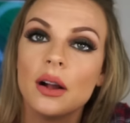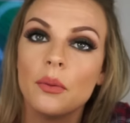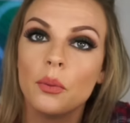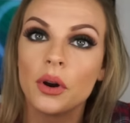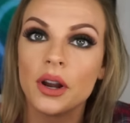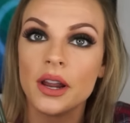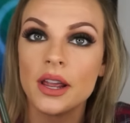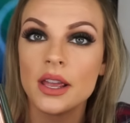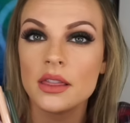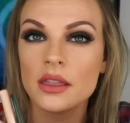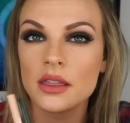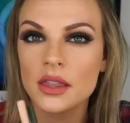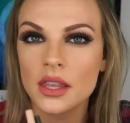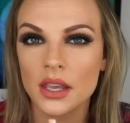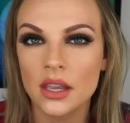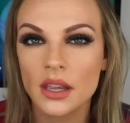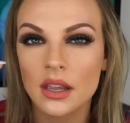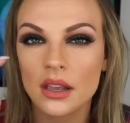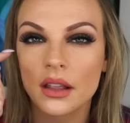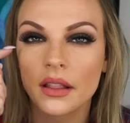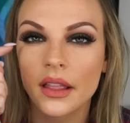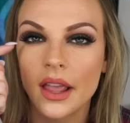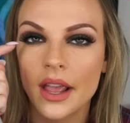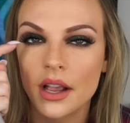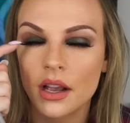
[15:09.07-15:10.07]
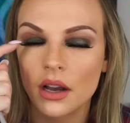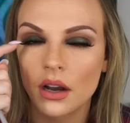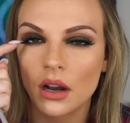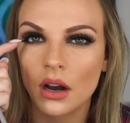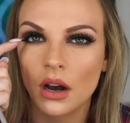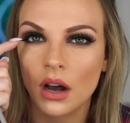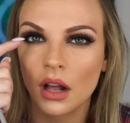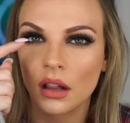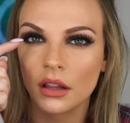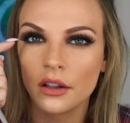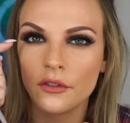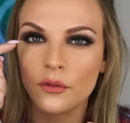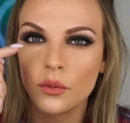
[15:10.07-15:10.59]
I'm wearing the like
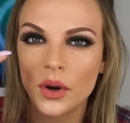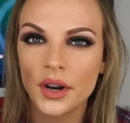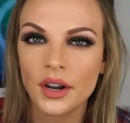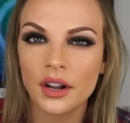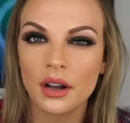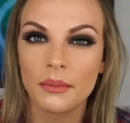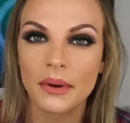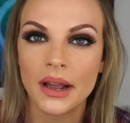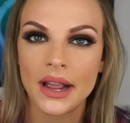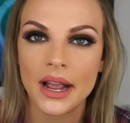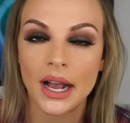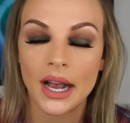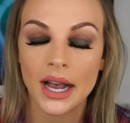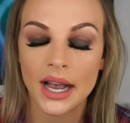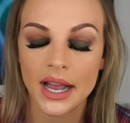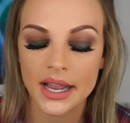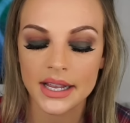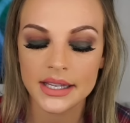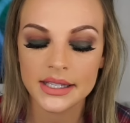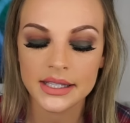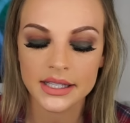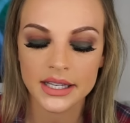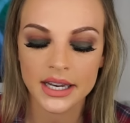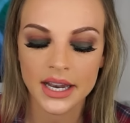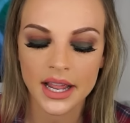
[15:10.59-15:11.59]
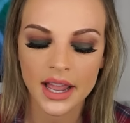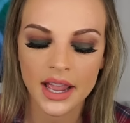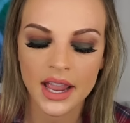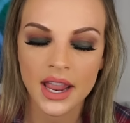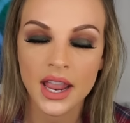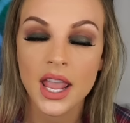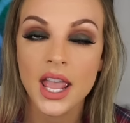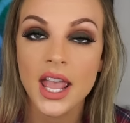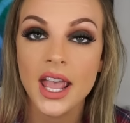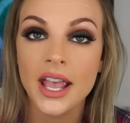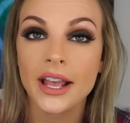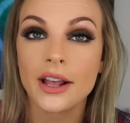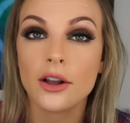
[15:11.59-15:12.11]
olive one on my eyes
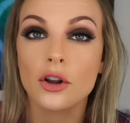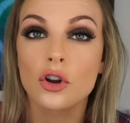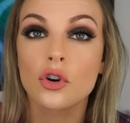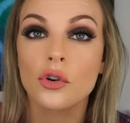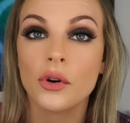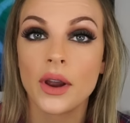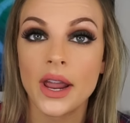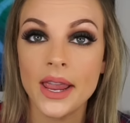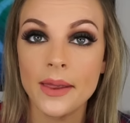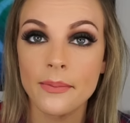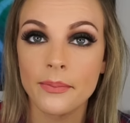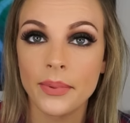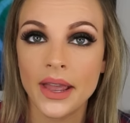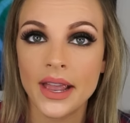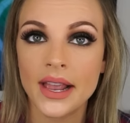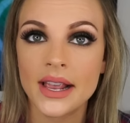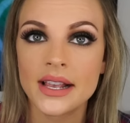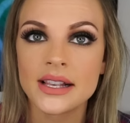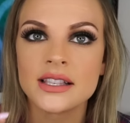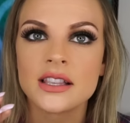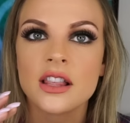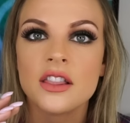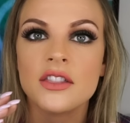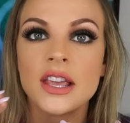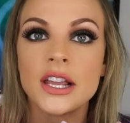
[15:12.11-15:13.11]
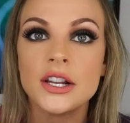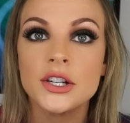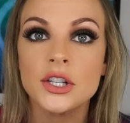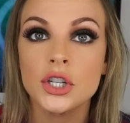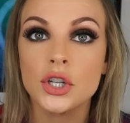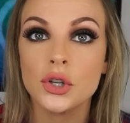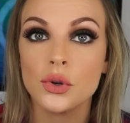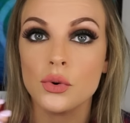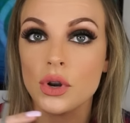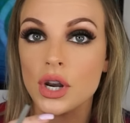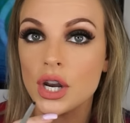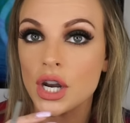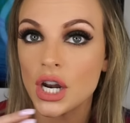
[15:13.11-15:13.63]
today. Great base. They
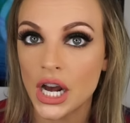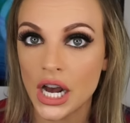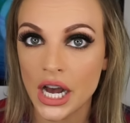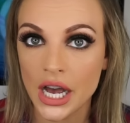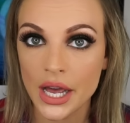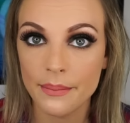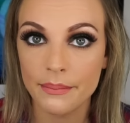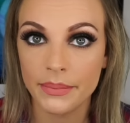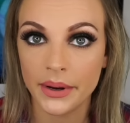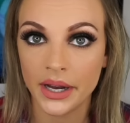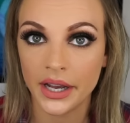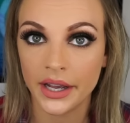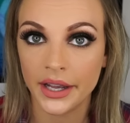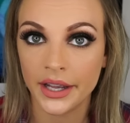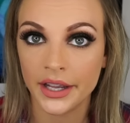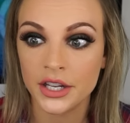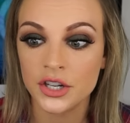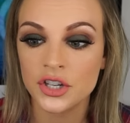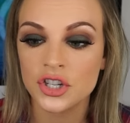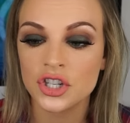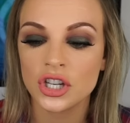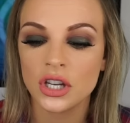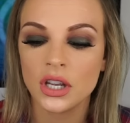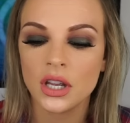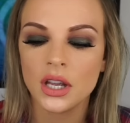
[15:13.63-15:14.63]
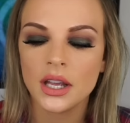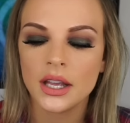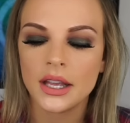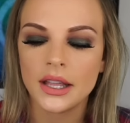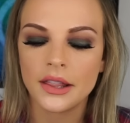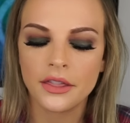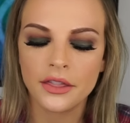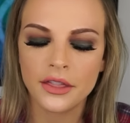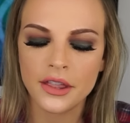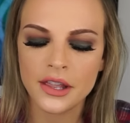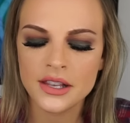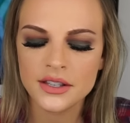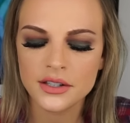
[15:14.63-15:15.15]
do not budge.
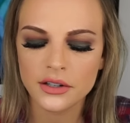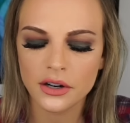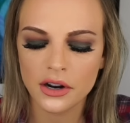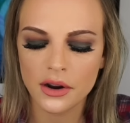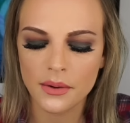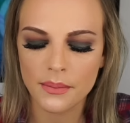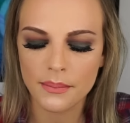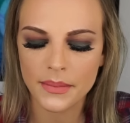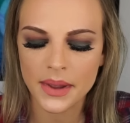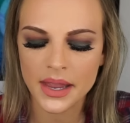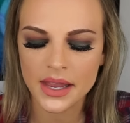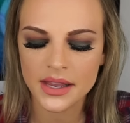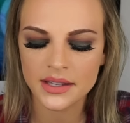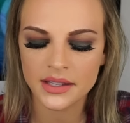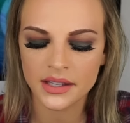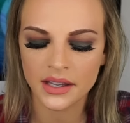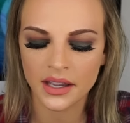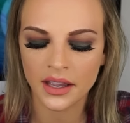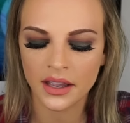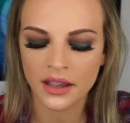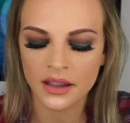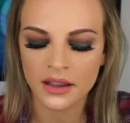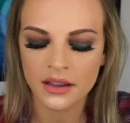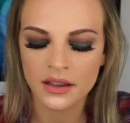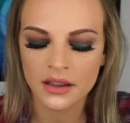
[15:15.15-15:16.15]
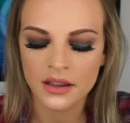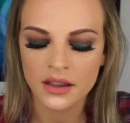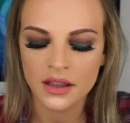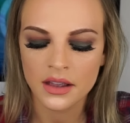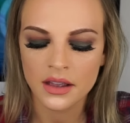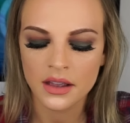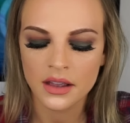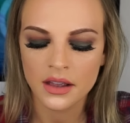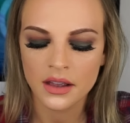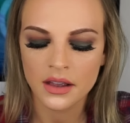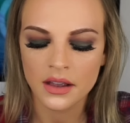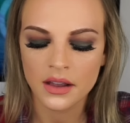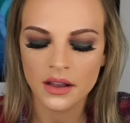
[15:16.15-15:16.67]
These are amazing.
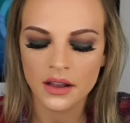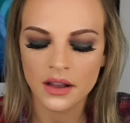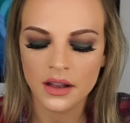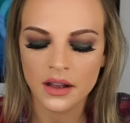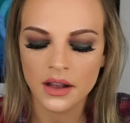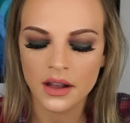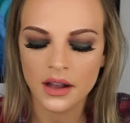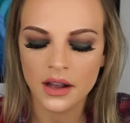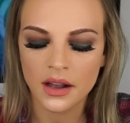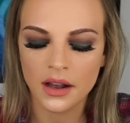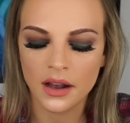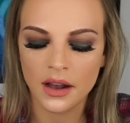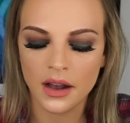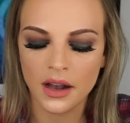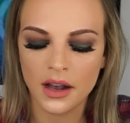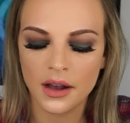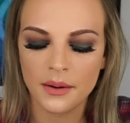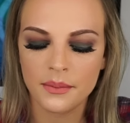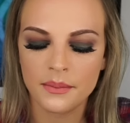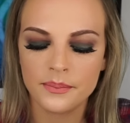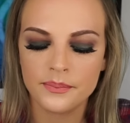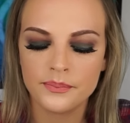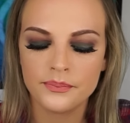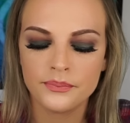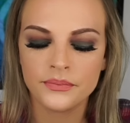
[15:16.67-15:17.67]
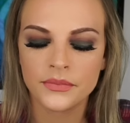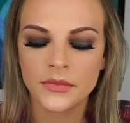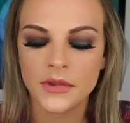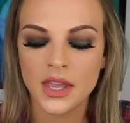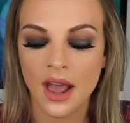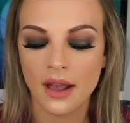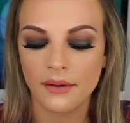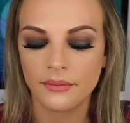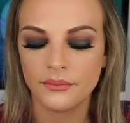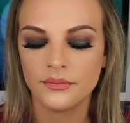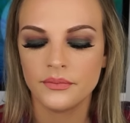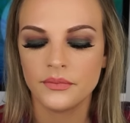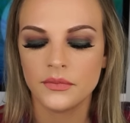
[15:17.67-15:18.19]
Um,
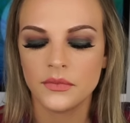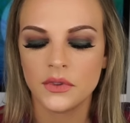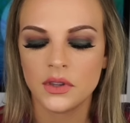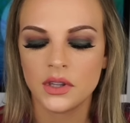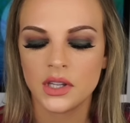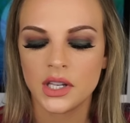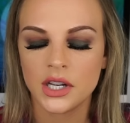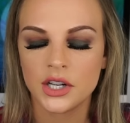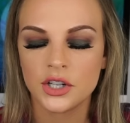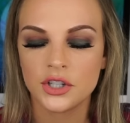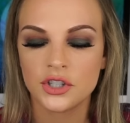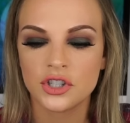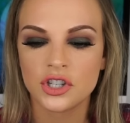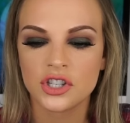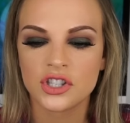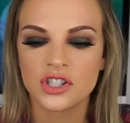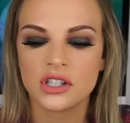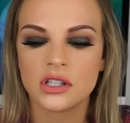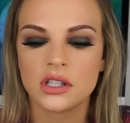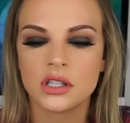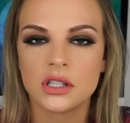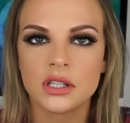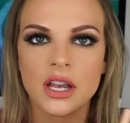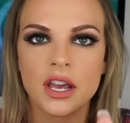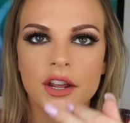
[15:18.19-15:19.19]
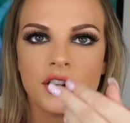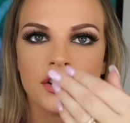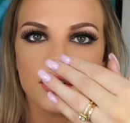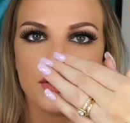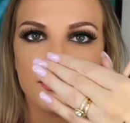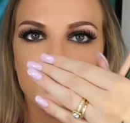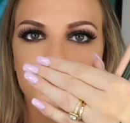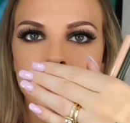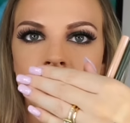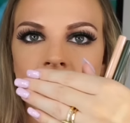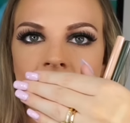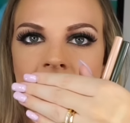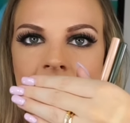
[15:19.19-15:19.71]
yeah. Here's just the
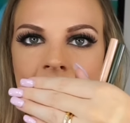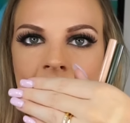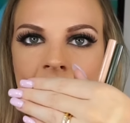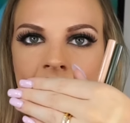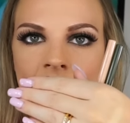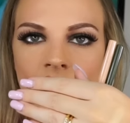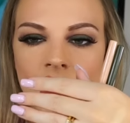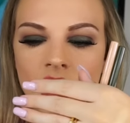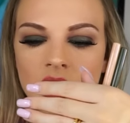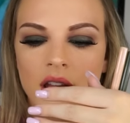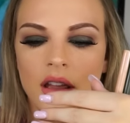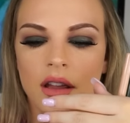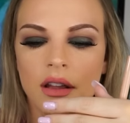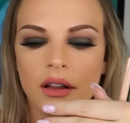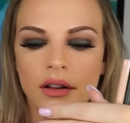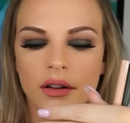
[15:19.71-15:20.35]
standard black.